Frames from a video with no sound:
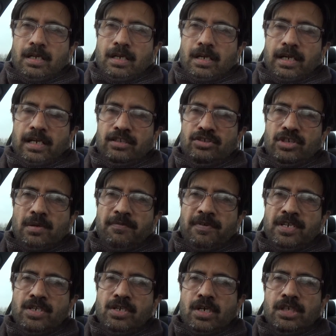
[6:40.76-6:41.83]
And other top
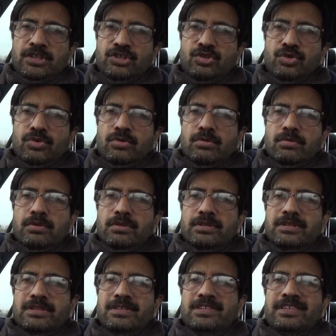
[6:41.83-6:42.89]
end
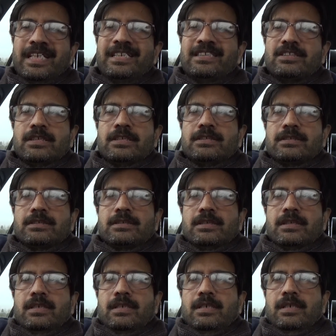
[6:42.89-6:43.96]
osteogenesis
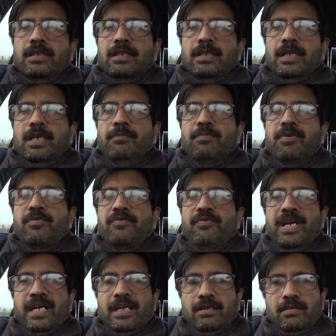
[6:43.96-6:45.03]

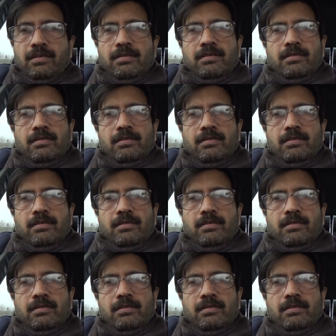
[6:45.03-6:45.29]
imperfecta.